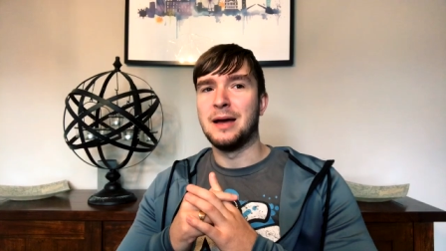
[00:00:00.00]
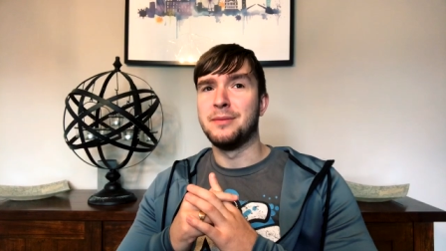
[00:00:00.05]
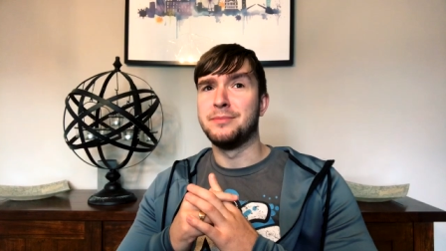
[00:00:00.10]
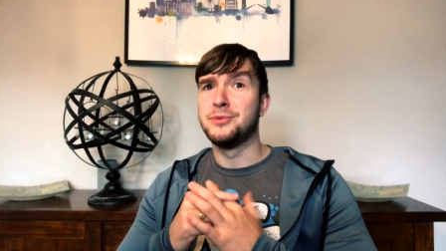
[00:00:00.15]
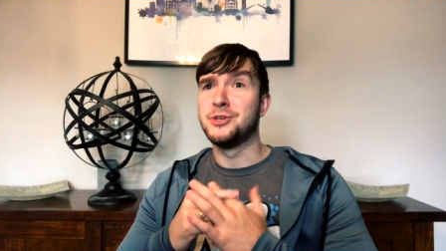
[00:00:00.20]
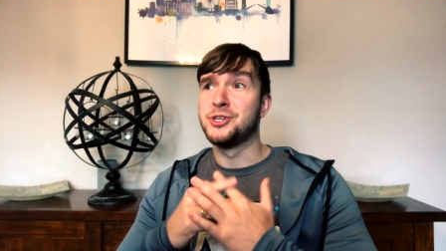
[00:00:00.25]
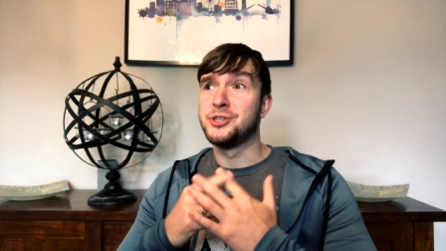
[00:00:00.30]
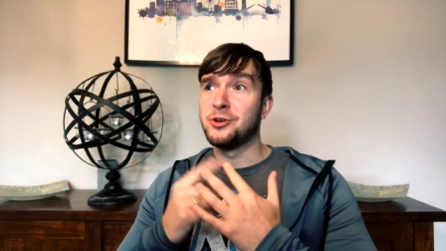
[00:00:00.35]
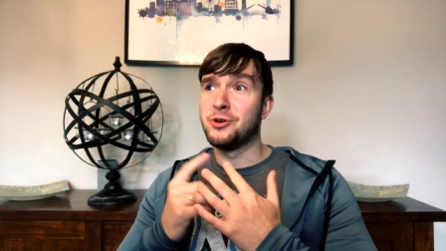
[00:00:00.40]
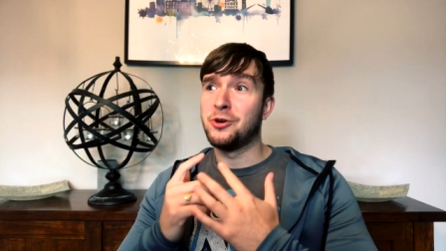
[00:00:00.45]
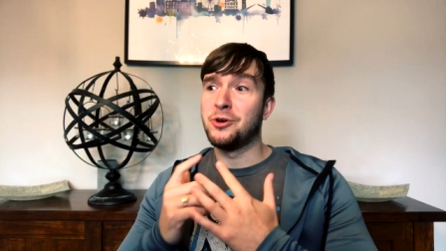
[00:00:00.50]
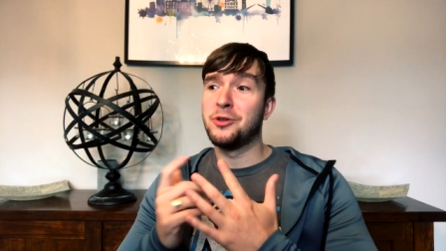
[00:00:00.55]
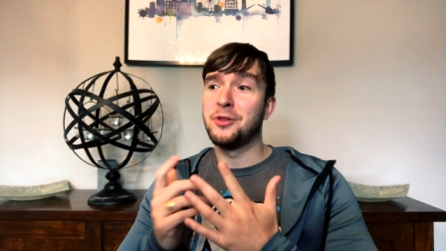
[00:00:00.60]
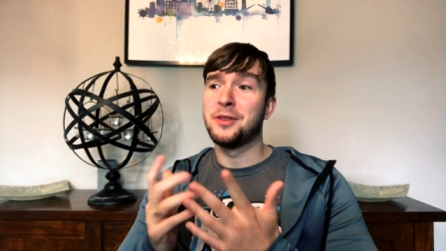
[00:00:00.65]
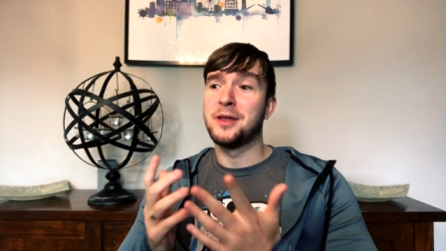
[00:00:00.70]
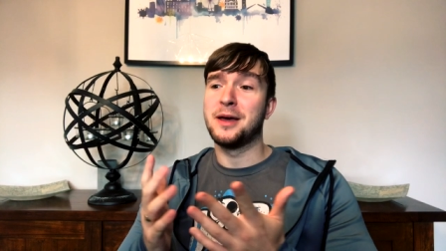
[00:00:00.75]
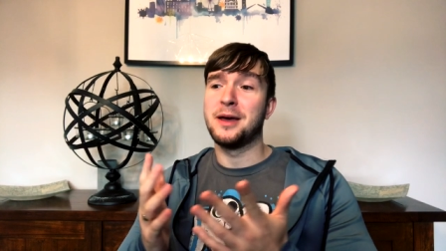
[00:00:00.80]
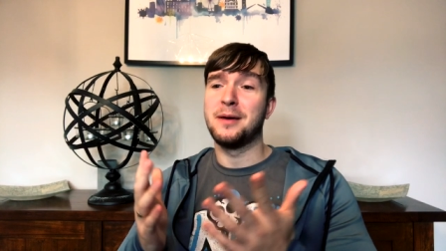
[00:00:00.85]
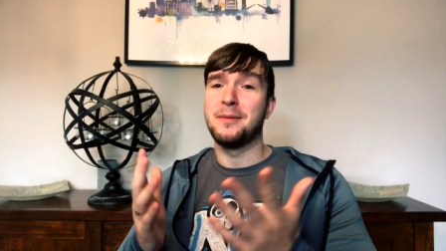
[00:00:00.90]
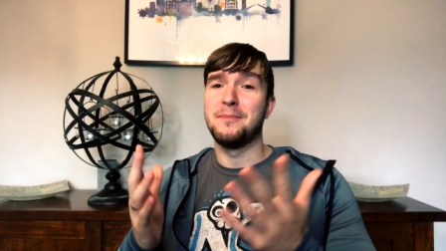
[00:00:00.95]
I'm sure
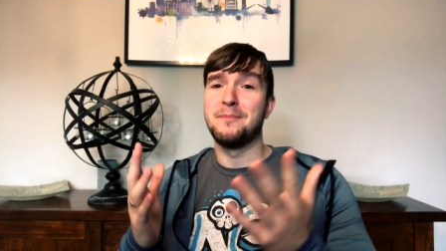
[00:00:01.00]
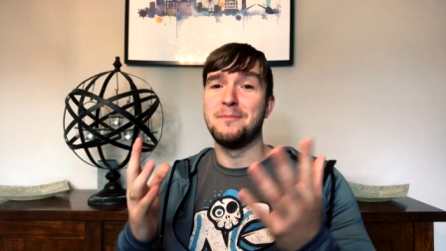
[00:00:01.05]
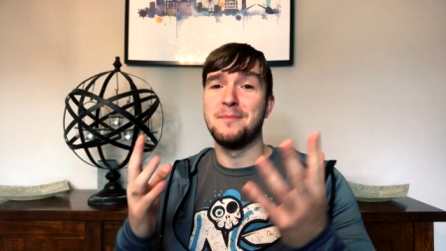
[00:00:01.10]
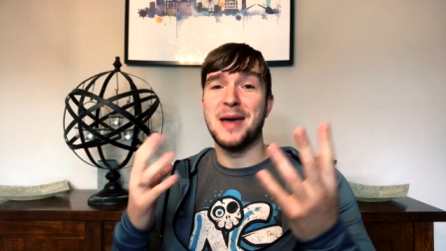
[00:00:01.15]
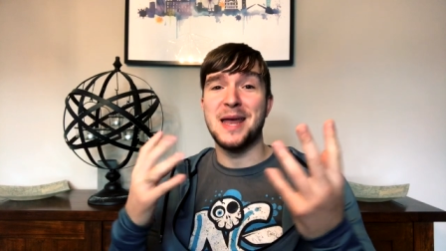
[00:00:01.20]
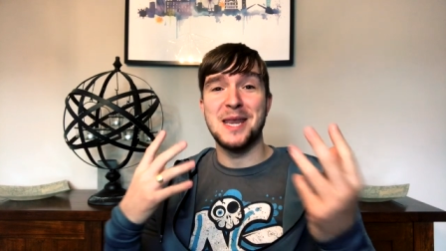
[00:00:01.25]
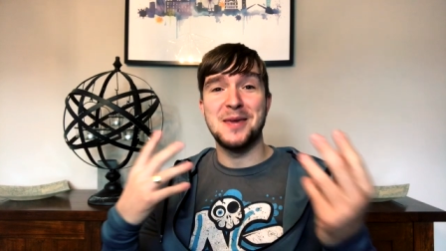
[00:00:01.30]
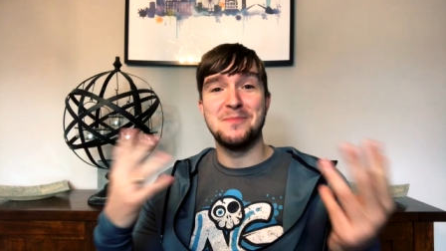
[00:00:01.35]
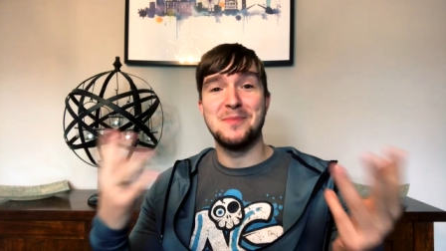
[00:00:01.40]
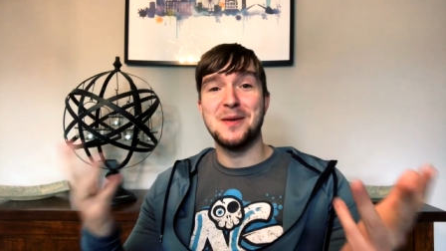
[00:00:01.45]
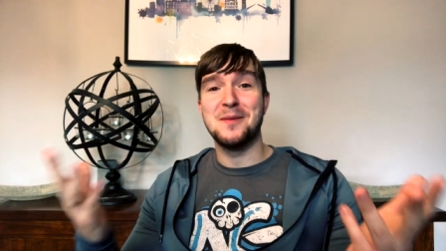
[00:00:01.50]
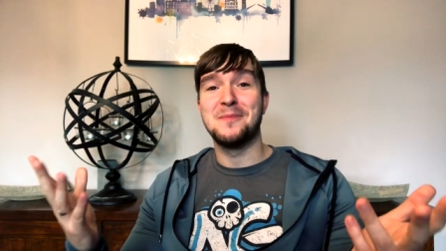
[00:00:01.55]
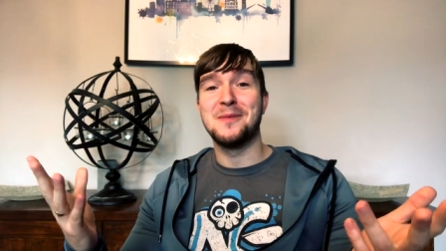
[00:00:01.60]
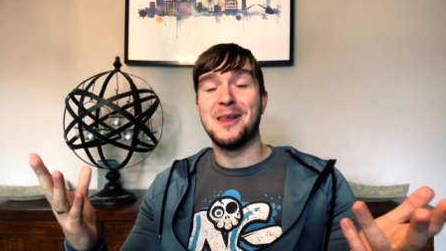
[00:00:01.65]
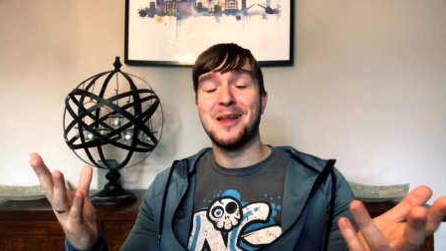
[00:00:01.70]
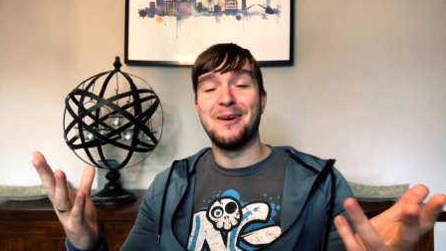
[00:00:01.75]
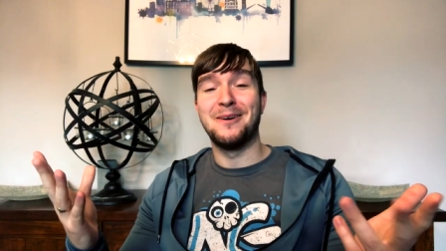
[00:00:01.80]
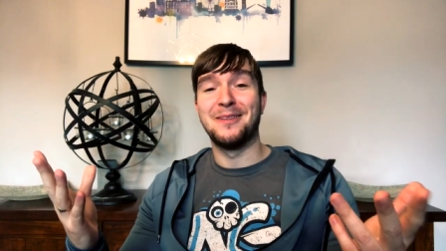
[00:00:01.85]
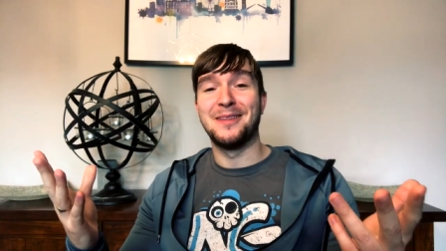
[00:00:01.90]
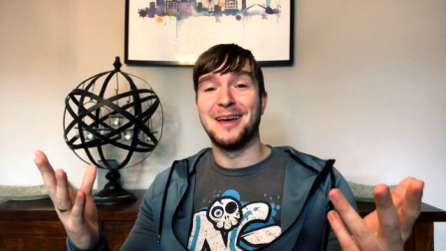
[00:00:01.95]
that many people
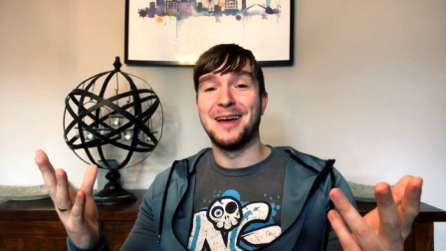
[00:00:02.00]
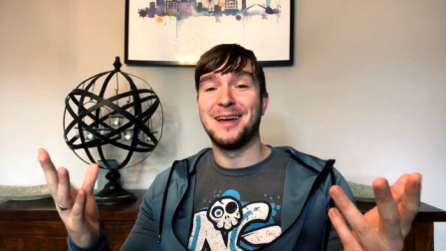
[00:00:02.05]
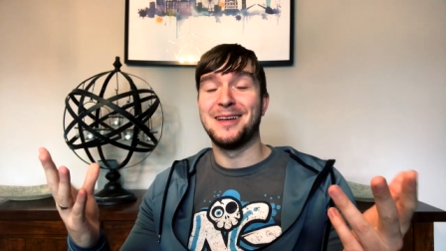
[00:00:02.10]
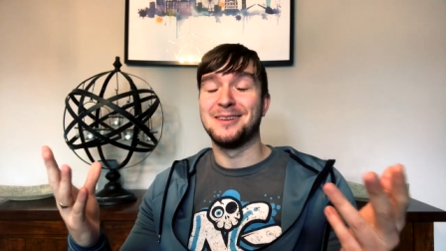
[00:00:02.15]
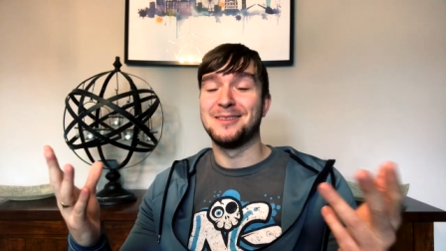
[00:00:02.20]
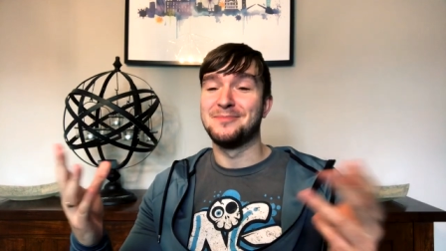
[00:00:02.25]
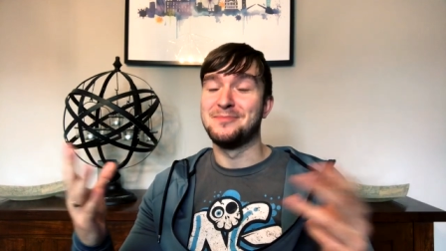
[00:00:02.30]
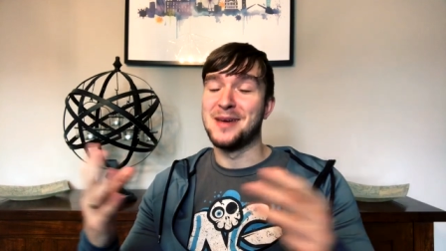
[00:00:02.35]
out there,